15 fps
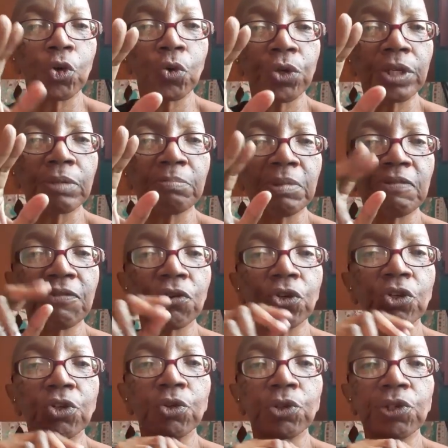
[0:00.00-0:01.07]
going
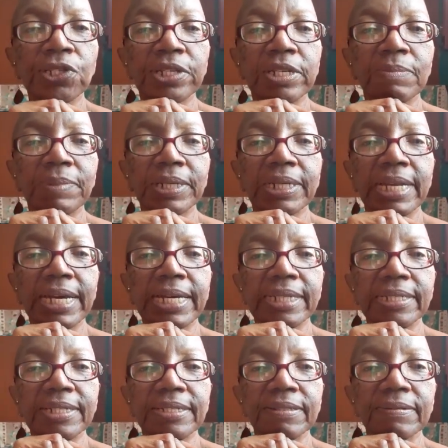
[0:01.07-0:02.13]
before you go to sleep at
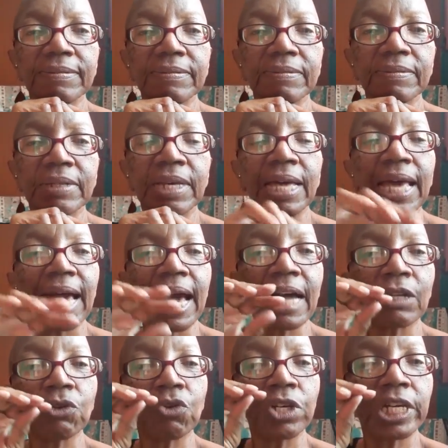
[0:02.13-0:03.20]
night.
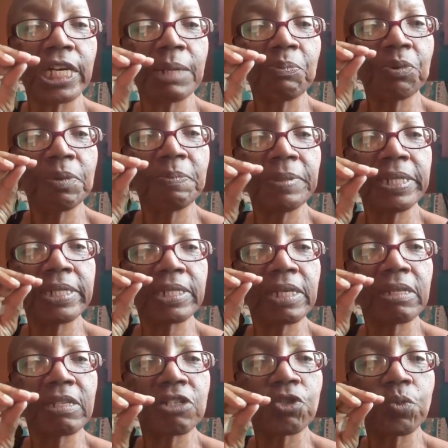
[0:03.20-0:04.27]
And you keep
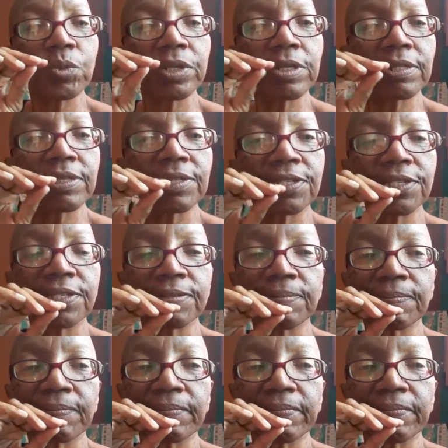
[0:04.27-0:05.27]
repeating these words.